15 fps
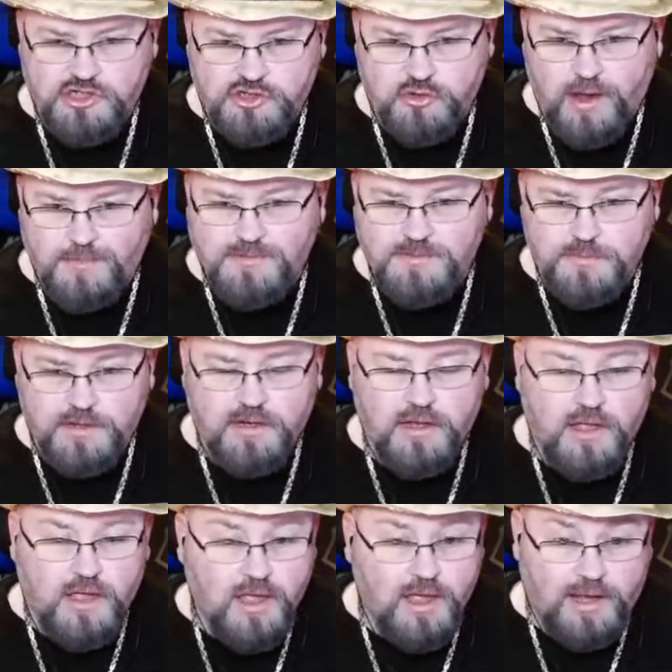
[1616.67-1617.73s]
tribesmen.
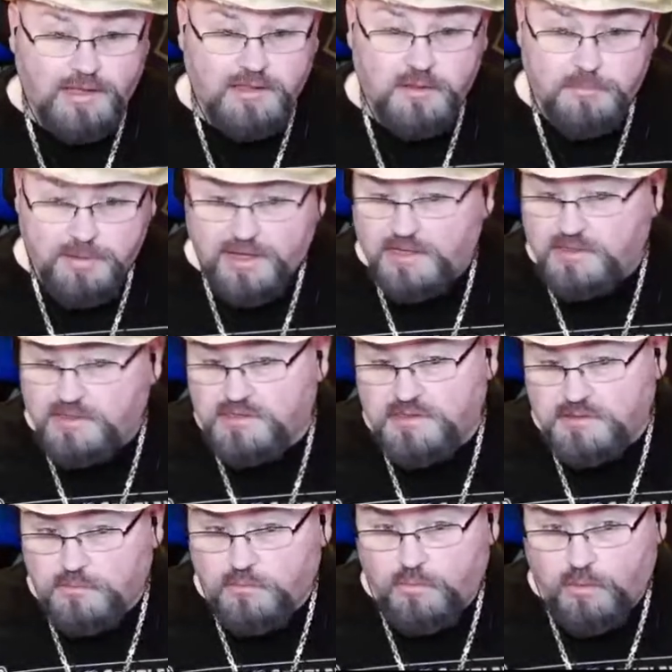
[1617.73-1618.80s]
And the
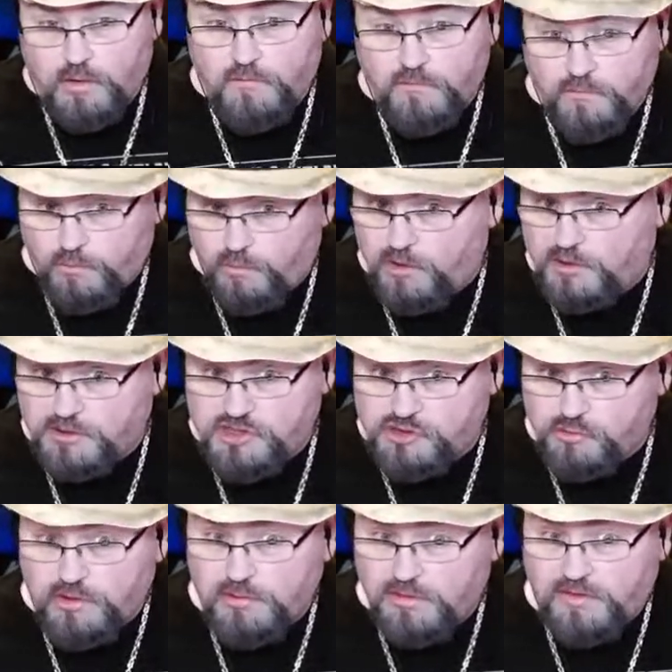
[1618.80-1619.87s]
Picts were
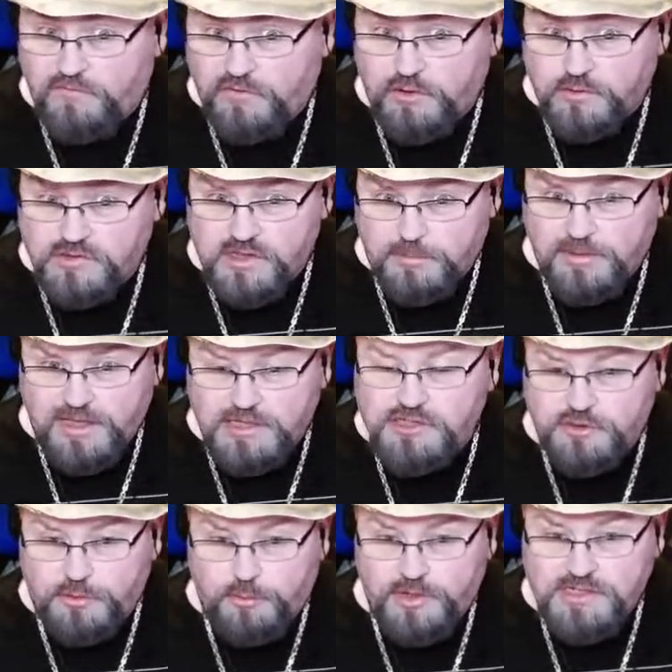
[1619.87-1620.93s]
extremely fierce. I mean, that's
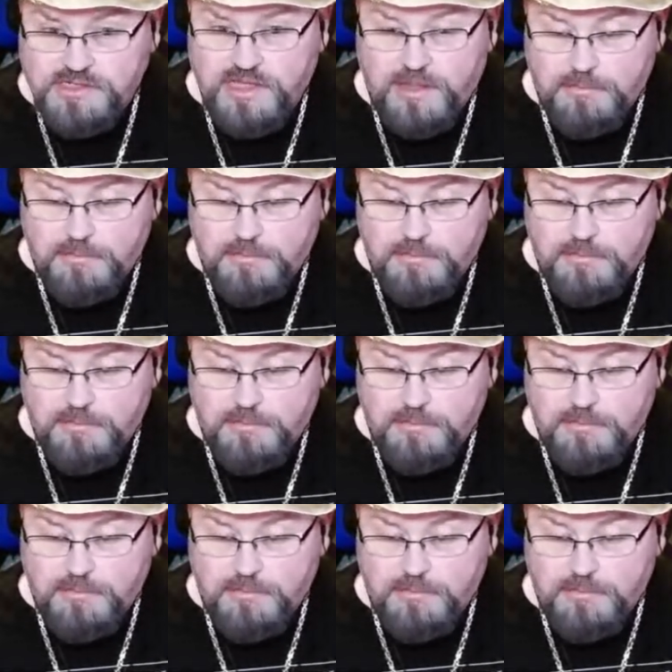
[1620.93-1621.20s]
the reason they